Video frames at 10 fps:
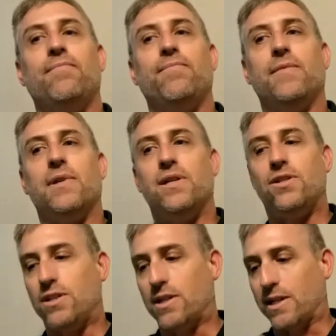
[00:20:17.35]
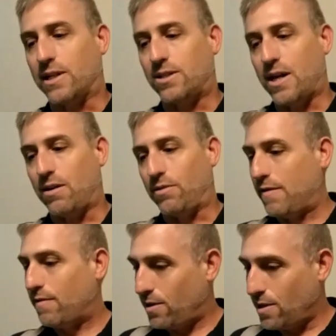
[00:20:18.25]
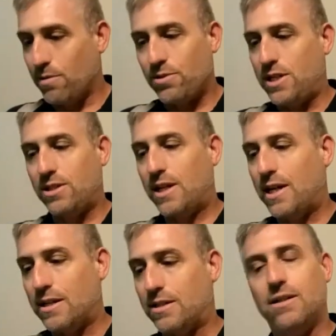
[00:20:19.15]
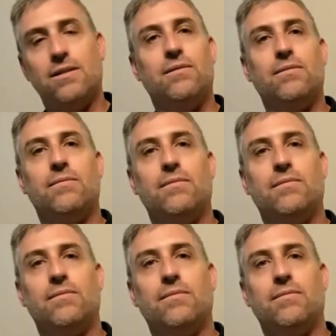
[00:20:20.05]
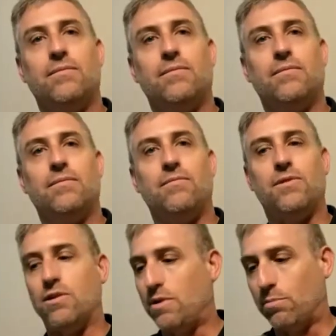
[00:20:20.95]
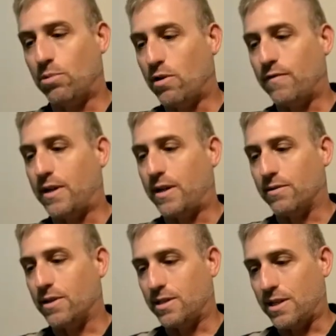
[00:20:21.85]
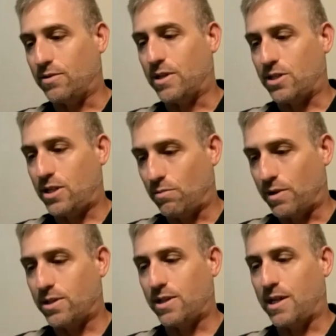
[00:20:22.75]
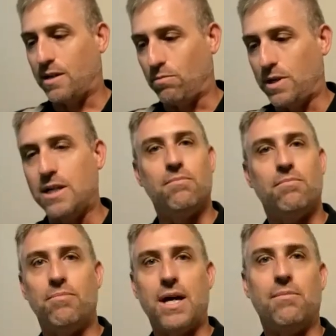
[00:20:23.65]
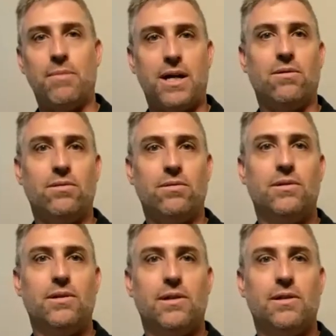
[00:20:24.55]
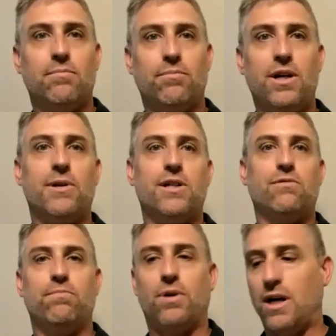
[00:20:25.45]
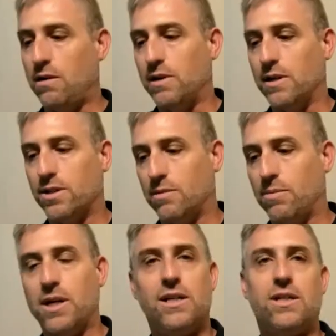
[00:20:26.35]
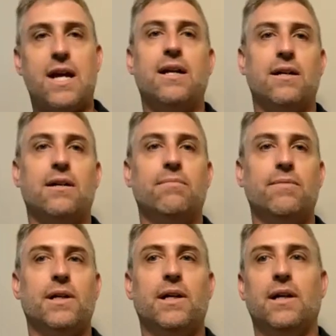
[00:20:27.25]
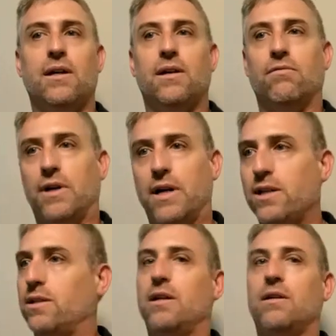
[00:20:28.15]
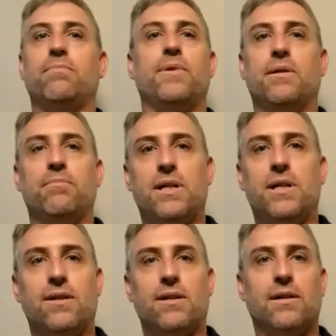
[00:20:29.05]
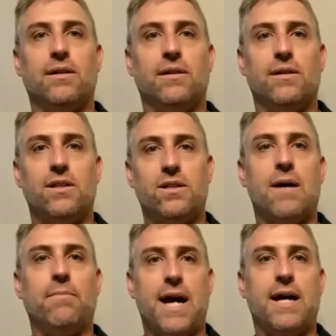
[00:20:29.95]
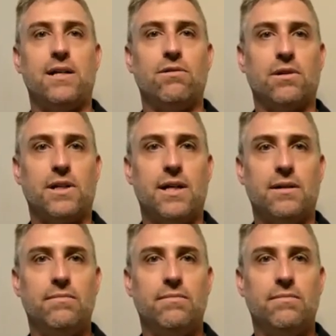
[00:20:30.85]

and she's not going to settle, even though she says, when you read the profile, it sounds like she wants a weak beta male. Pretty much, probably wants somebody to stand up, rise up, and be the the stepdaddy to her kid.